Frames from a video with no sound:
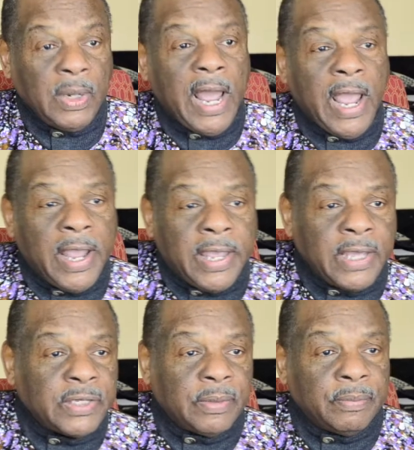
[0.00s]
I
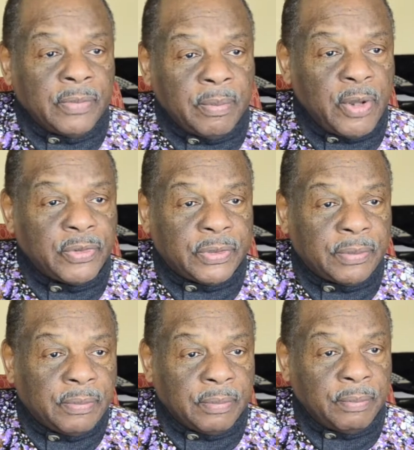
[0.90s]
guess the most
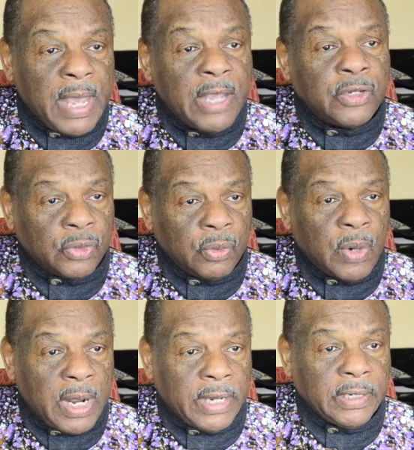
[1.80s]
major
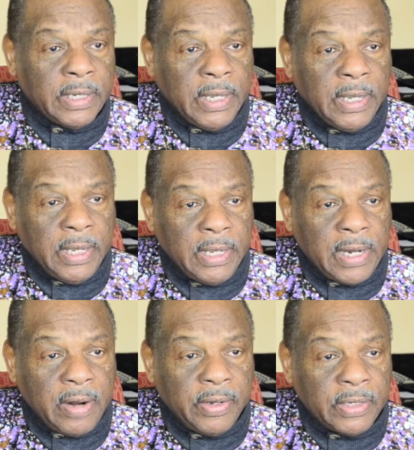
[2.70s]
one in
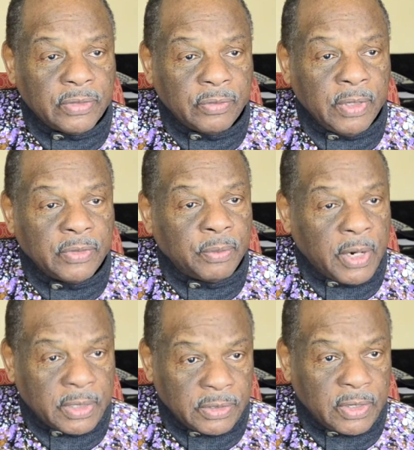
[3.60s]
our history is
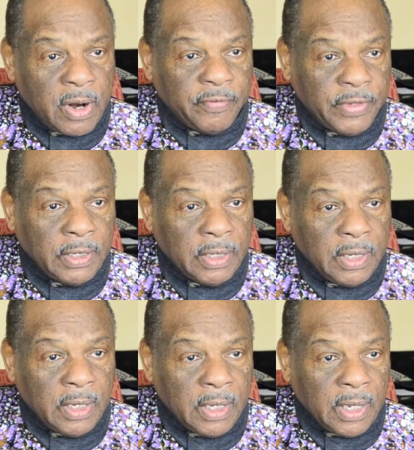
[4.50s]
Marcus Garvey.
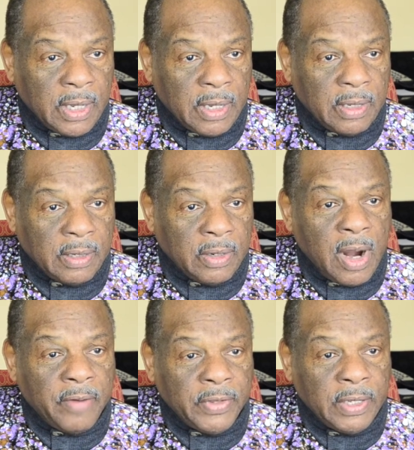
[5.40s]

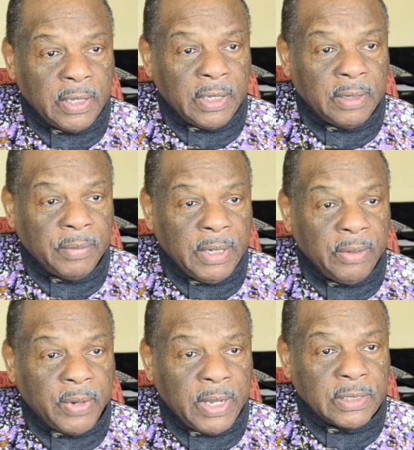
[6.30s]
Garvey, in many
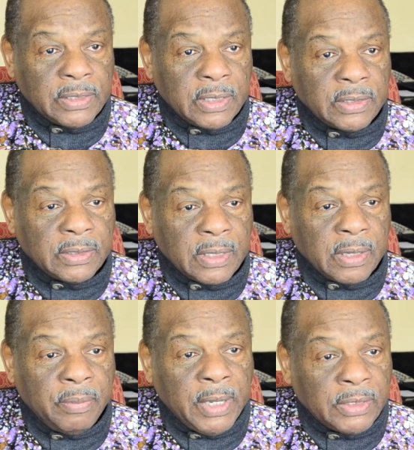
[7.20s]
ways, is
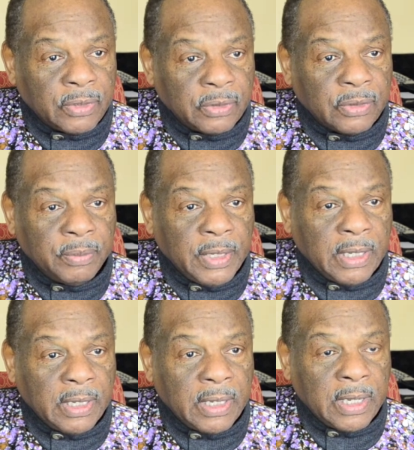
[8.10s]
a mentor to me,
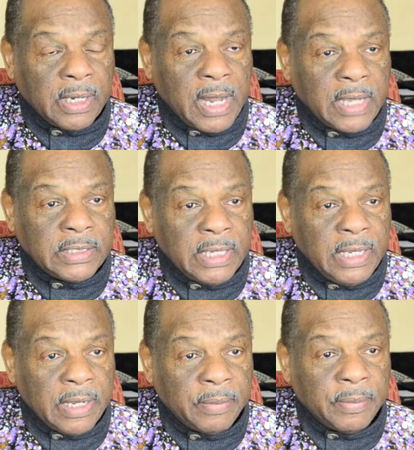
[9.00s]
and I see
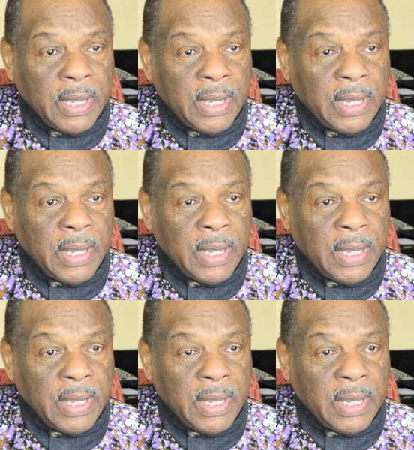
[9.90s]
him